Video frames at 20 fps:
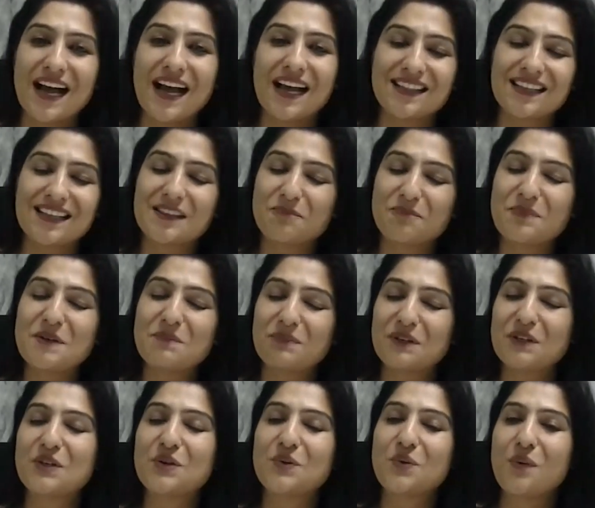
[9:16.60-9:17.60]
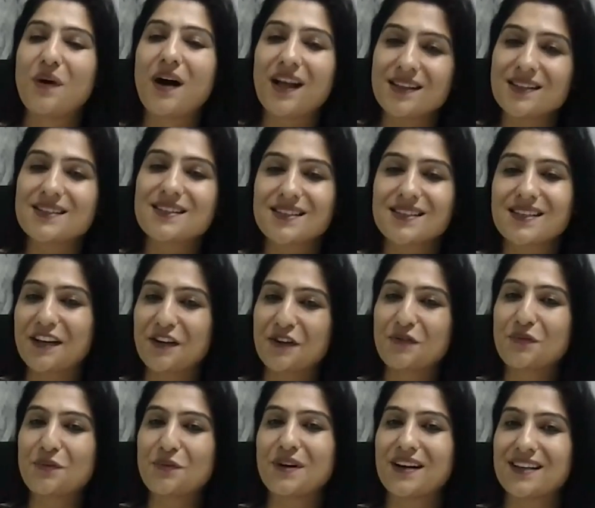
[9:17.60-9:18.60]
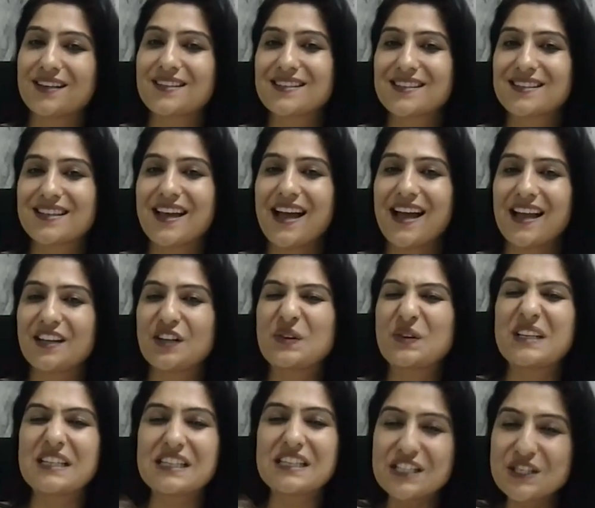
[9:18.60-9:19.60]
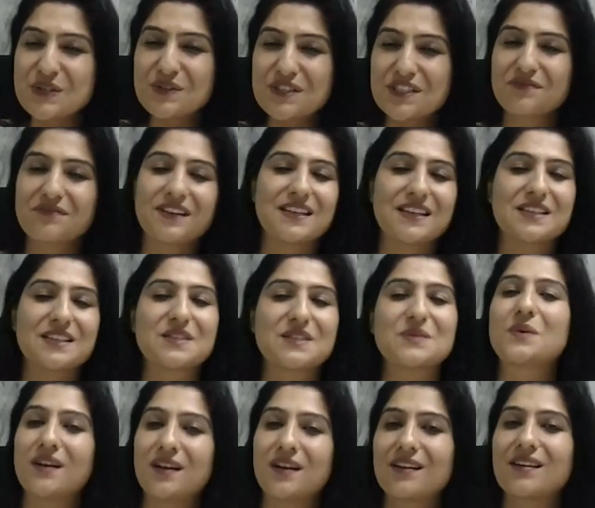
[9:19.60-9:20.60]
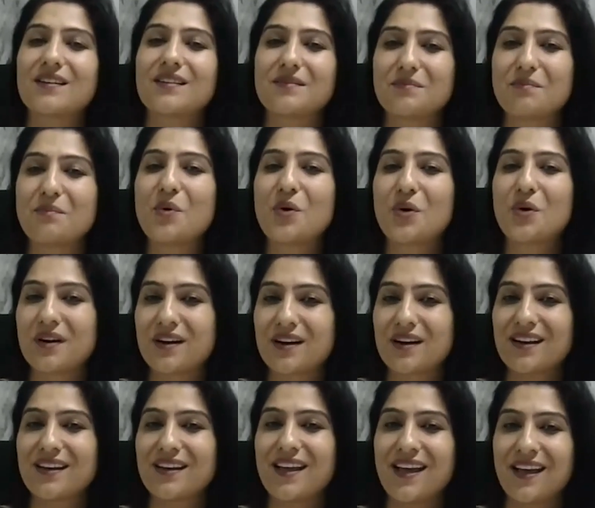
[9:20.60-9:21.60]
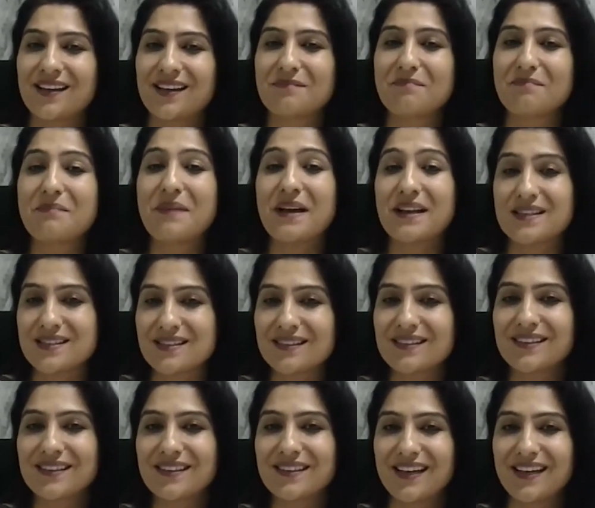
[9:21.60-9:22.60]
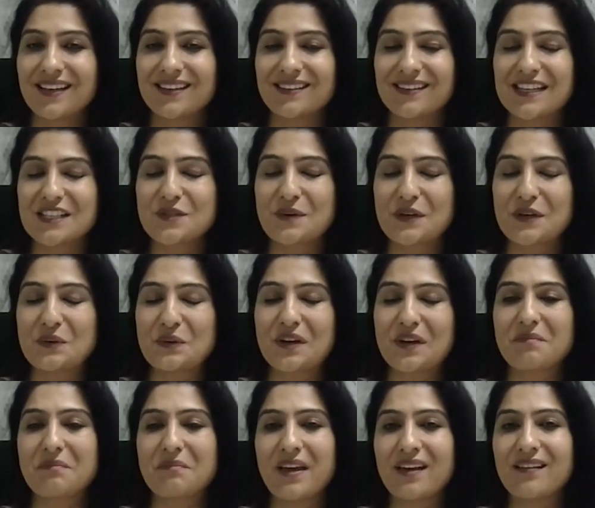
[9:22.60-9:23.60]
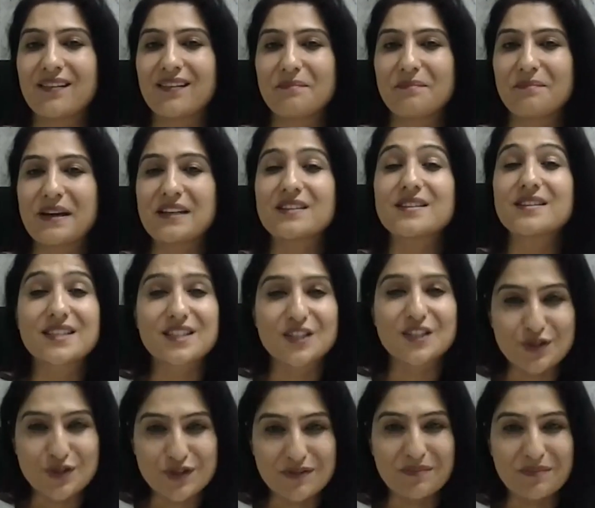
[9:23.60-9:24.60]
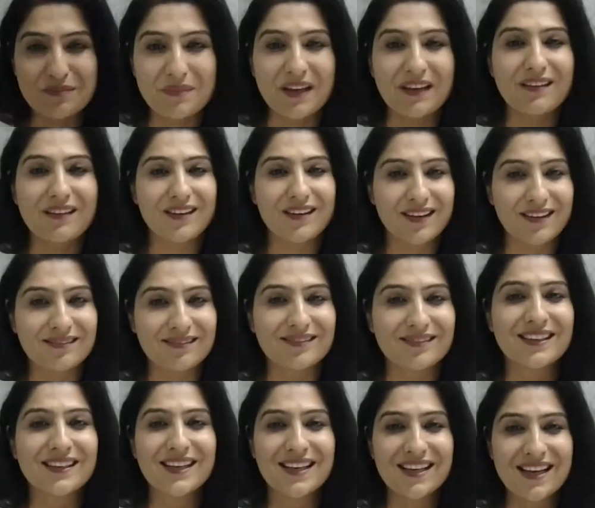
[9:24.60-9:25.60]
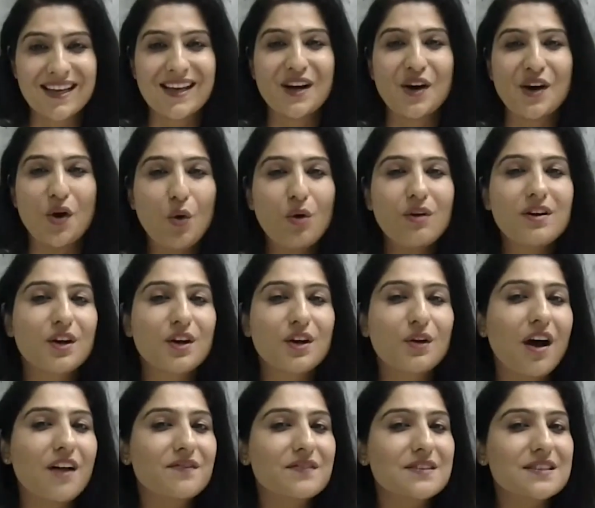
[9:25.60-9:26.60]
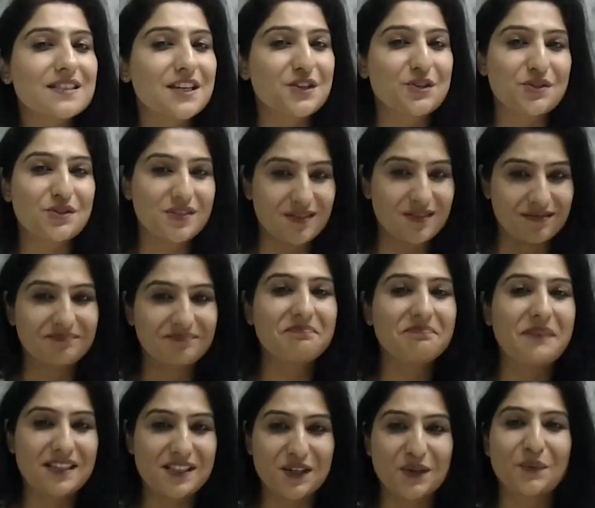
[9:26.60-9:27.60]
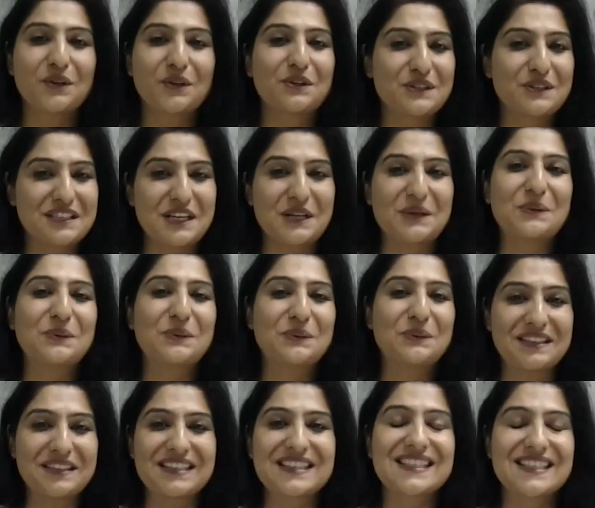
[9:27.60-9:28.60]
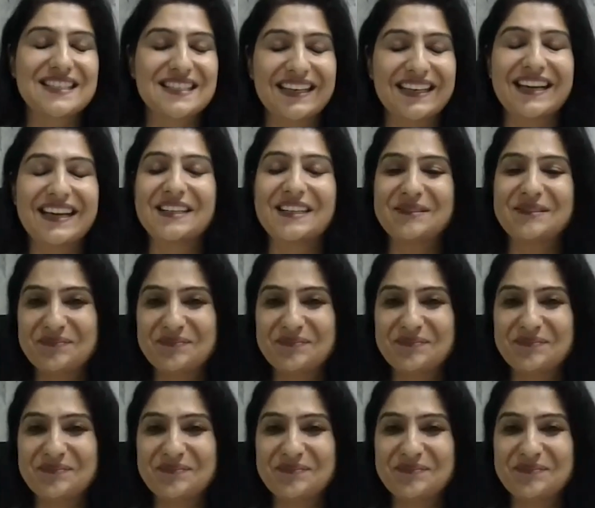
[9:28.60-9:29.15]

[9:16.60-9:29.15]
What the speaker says: I think the people nuance kind of works and your intuitiveness work more and better. And that's where you can make a better decision making and hold a conversation better with your stakeholders. So yeah.